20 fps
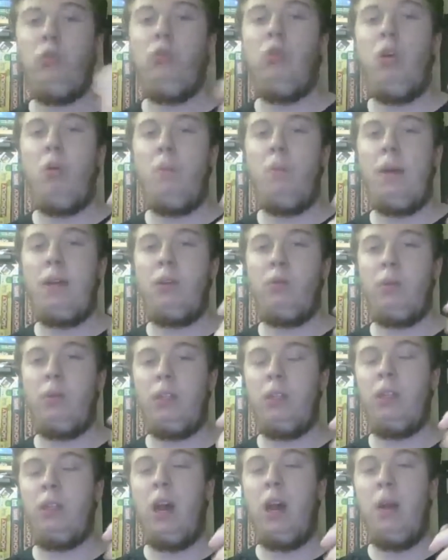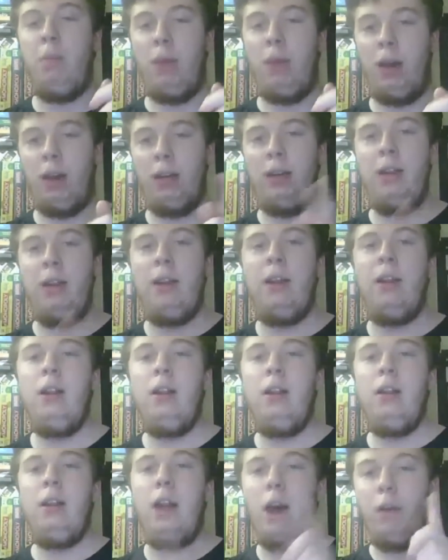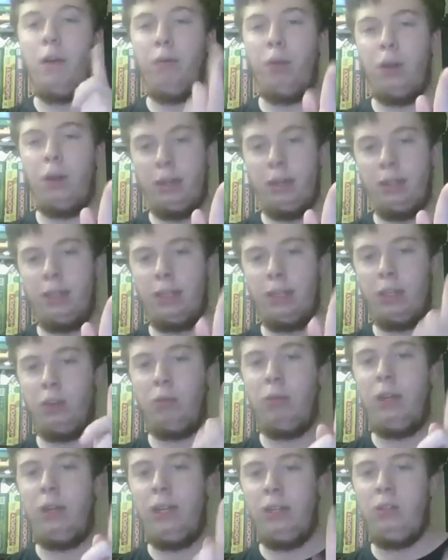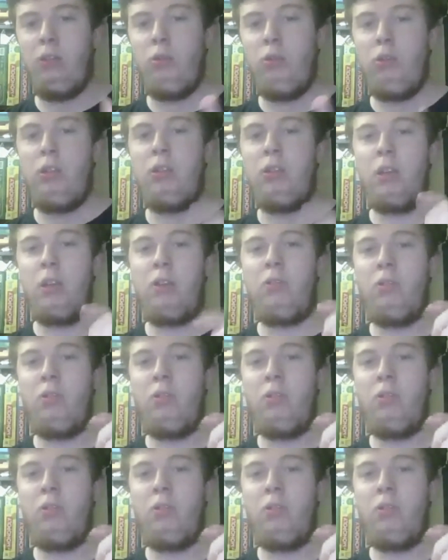not meddle with the timeline, otherwise it could lead to disastrous